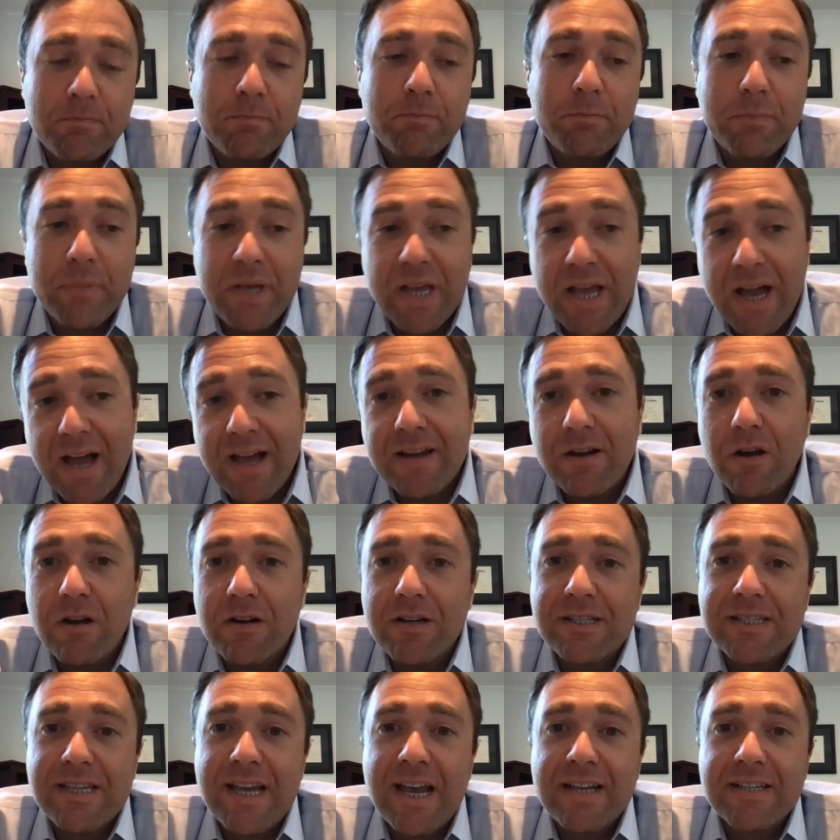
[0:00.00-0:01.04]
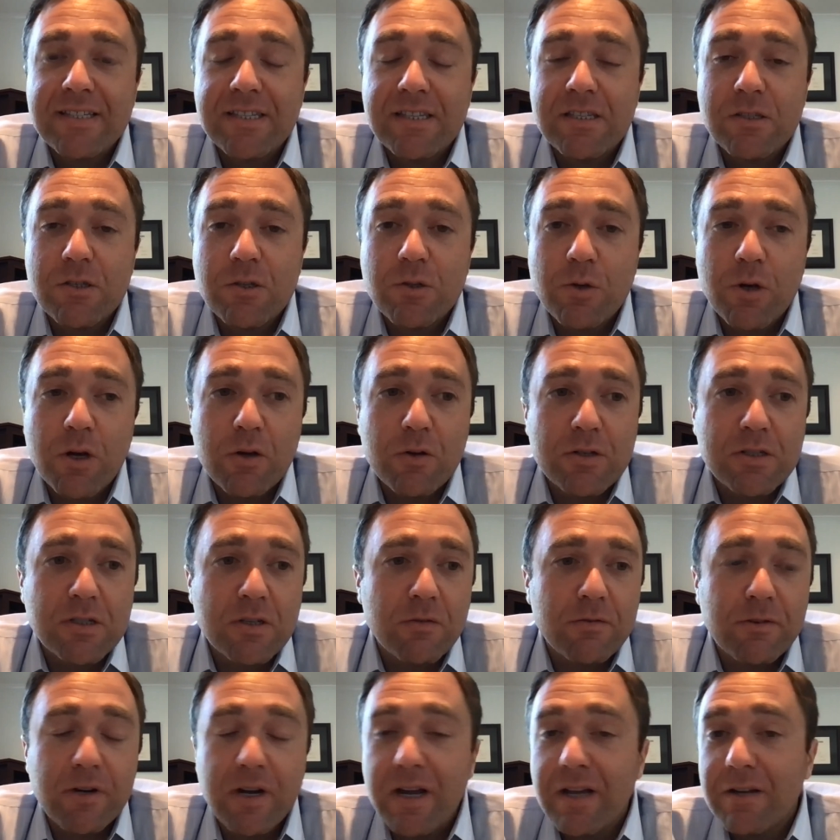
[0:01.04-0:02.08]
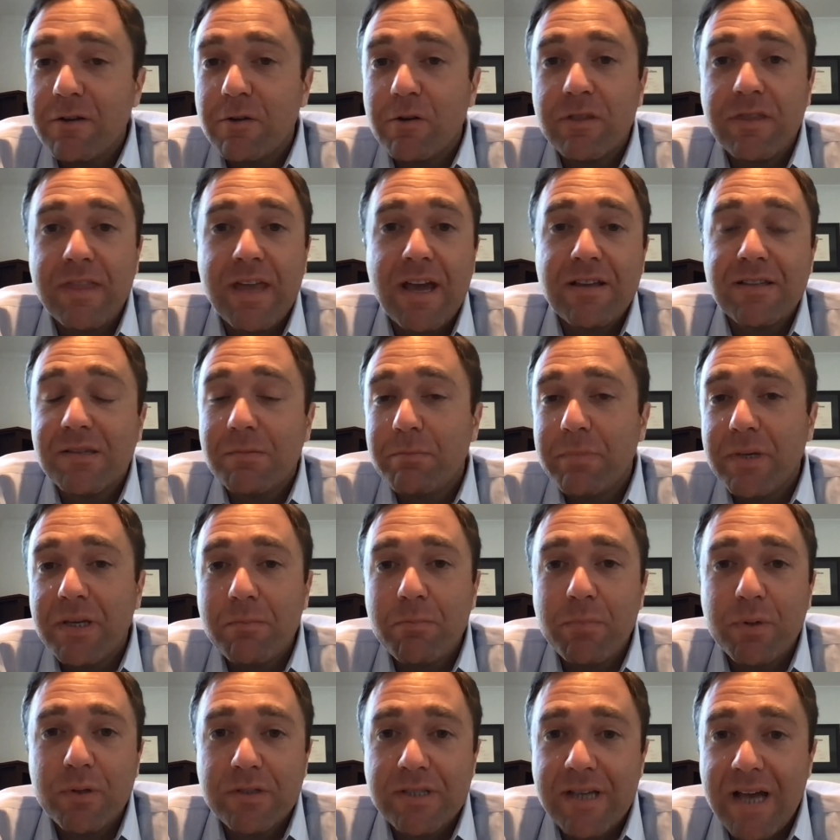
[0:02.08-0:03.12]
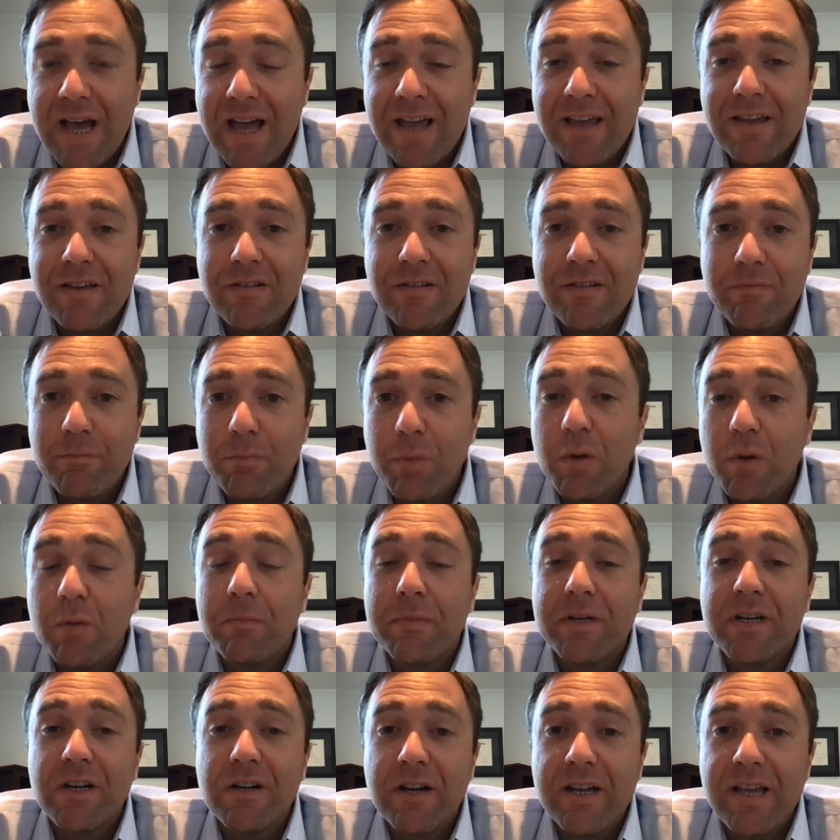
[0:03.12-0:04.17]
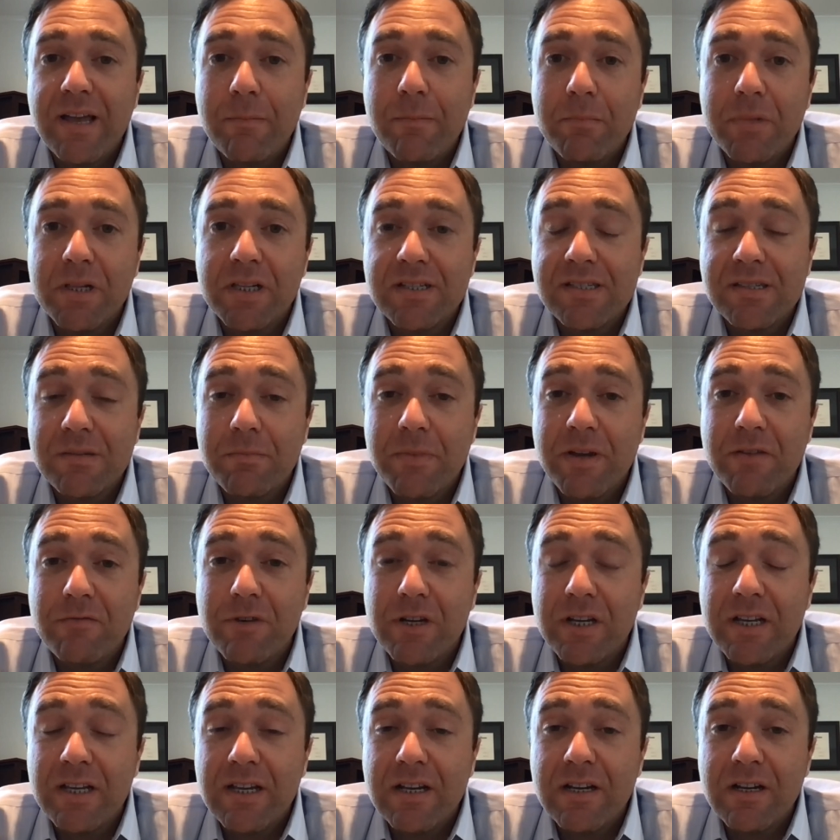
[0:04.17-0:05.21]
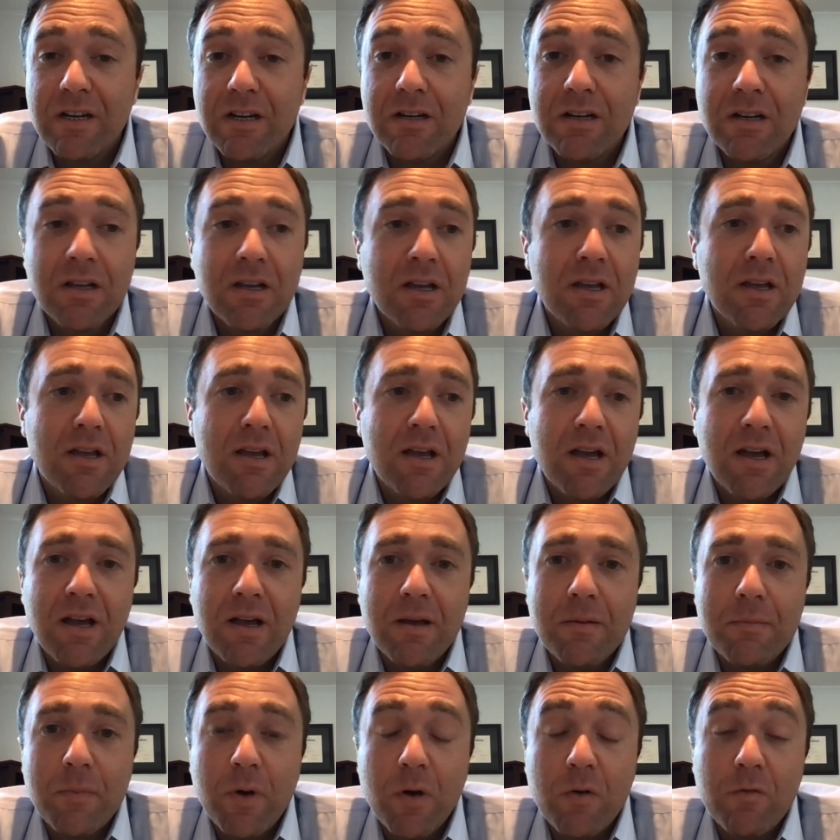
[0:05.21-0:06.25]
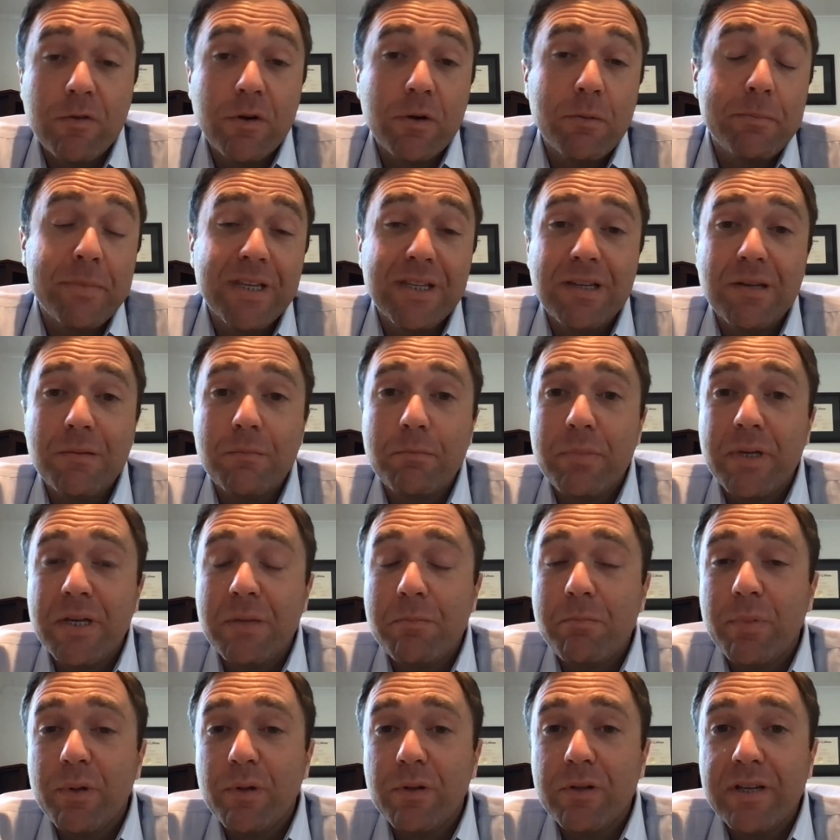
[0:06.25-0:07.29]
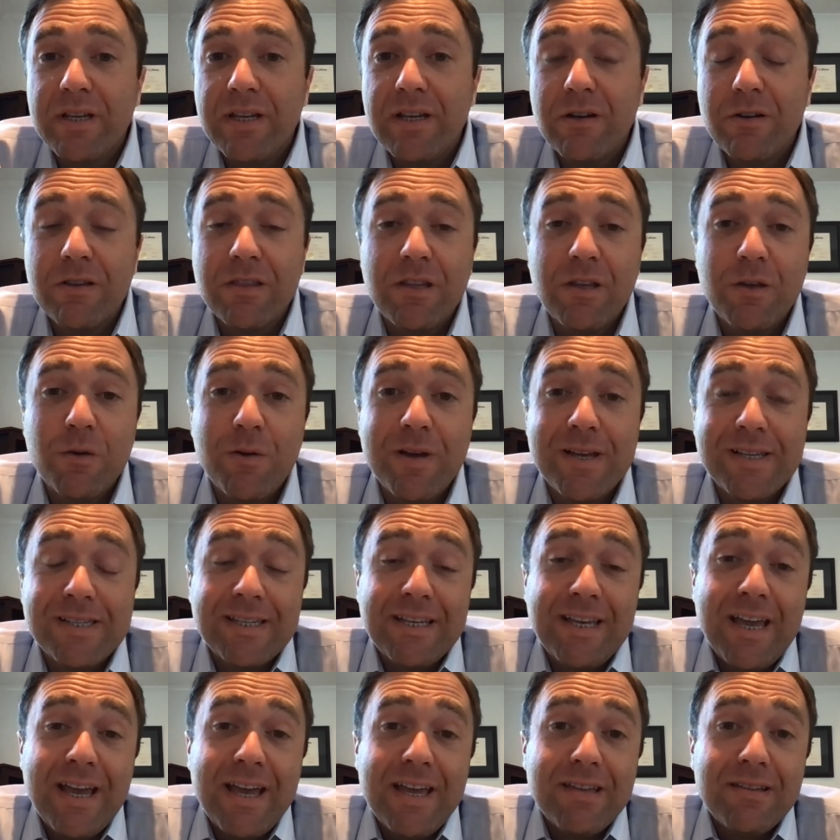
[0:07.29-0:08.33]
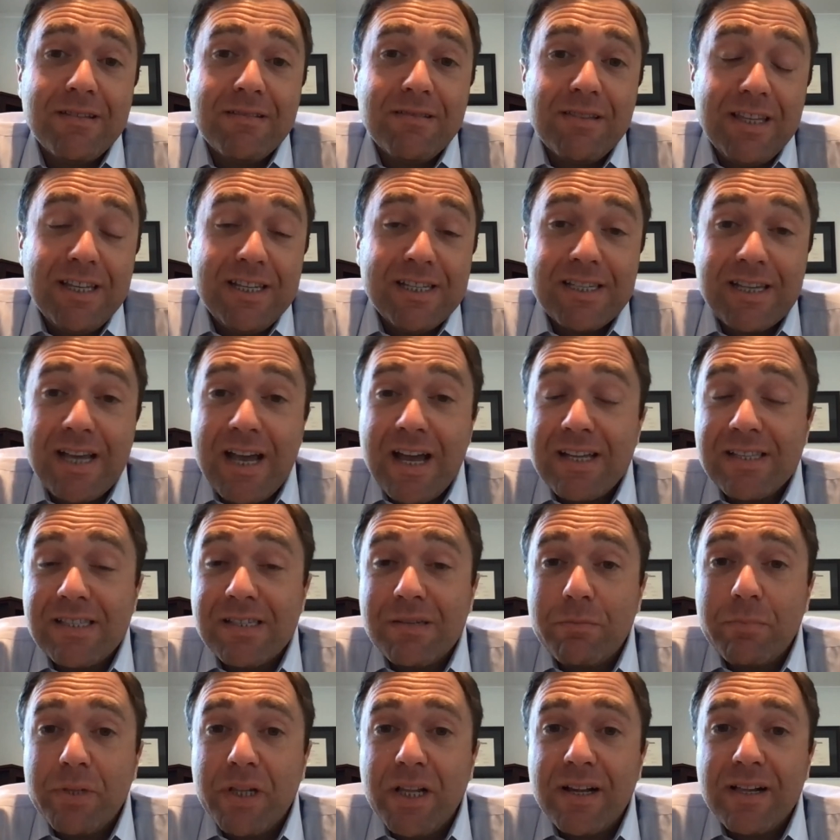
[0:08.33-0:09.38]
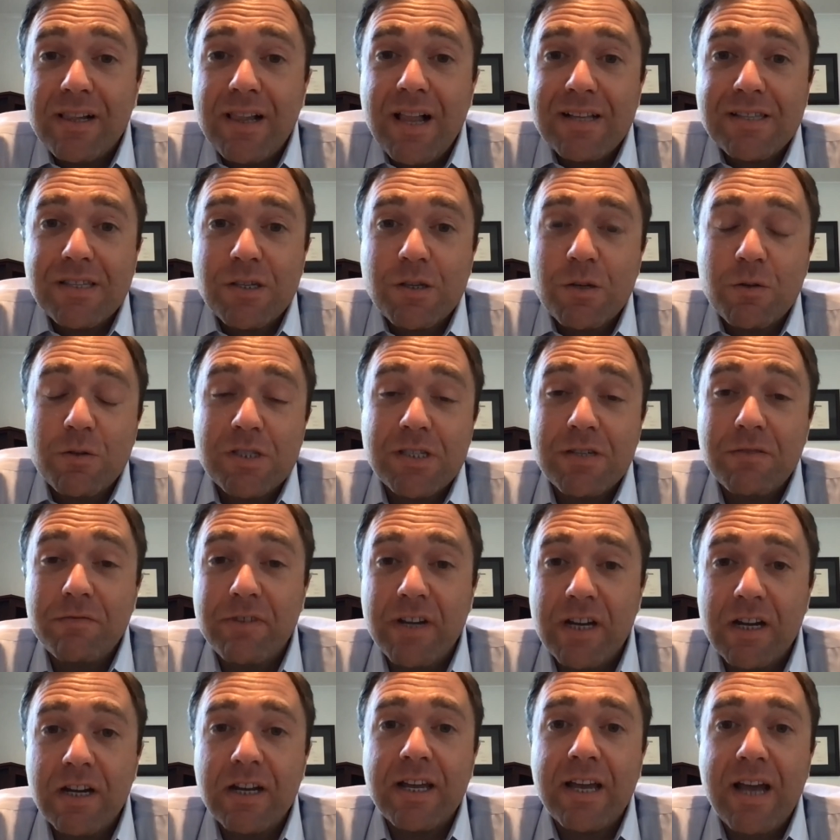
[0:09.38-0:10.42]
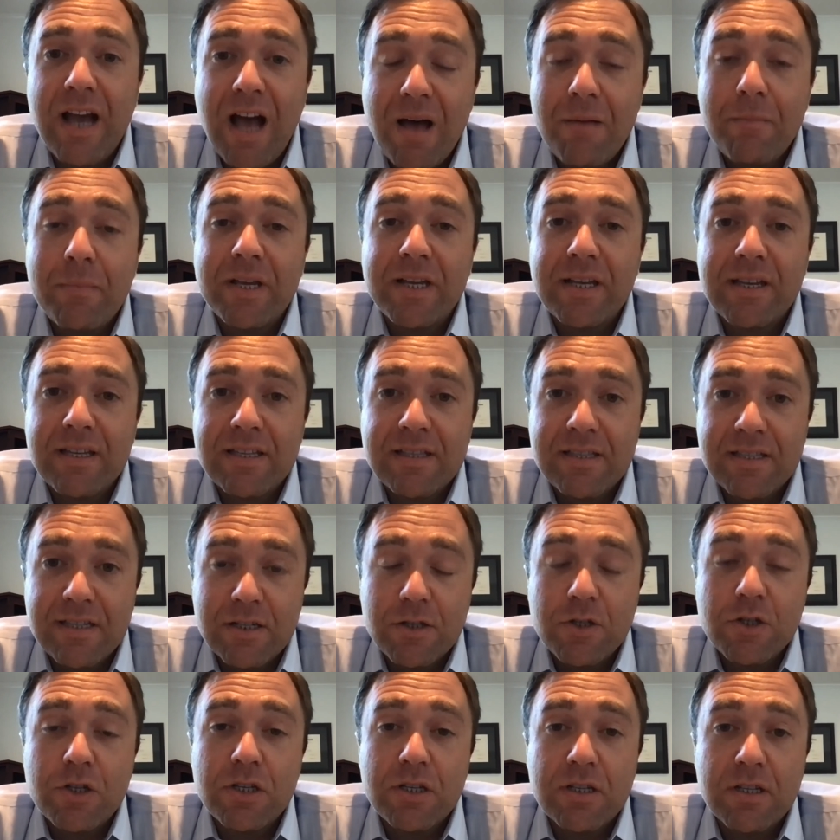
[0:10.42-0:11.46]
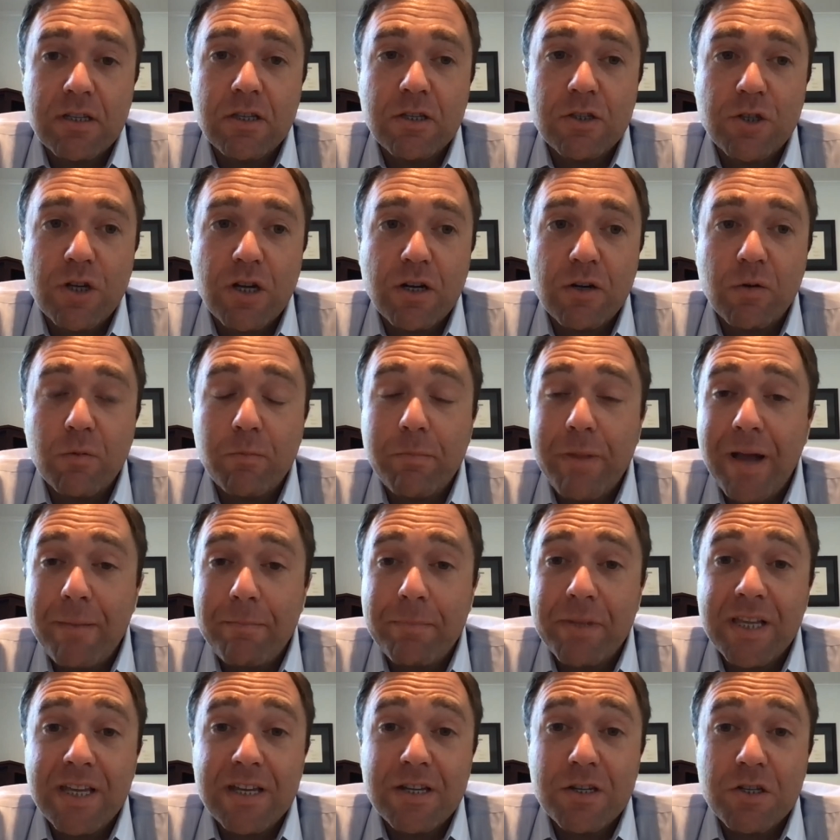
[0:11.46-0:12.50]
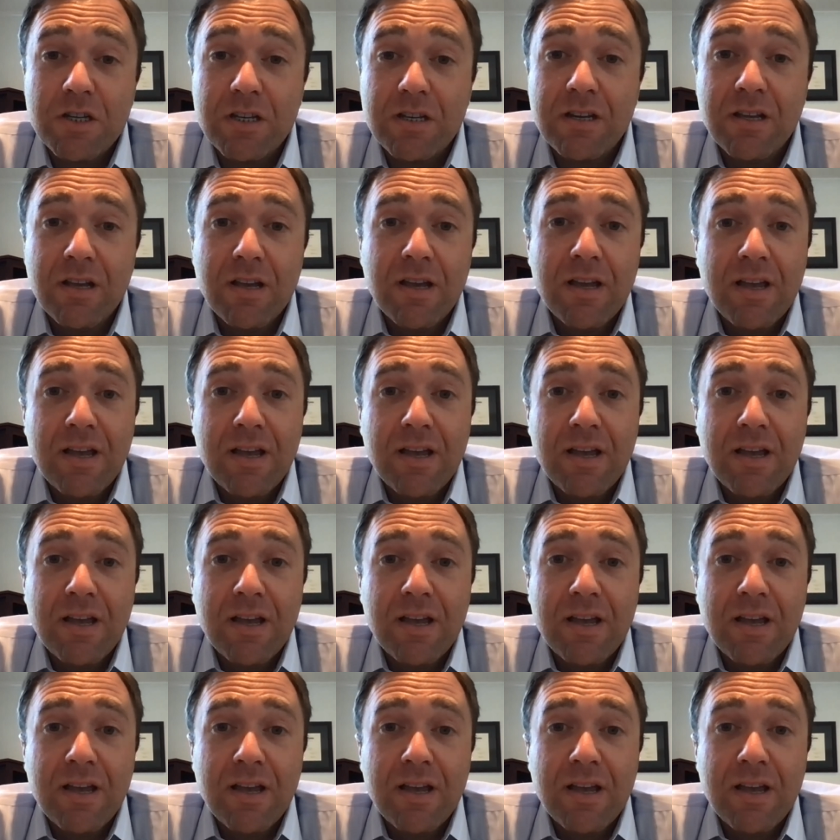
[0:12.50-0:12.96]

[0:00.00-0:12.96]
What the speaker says: behind heart attacks and strokes. Over 100,000 people die of pulmonary embolism every year. Over 1 million people a year in the US get these kinds of blood clots. So it's a very common condition in the general population.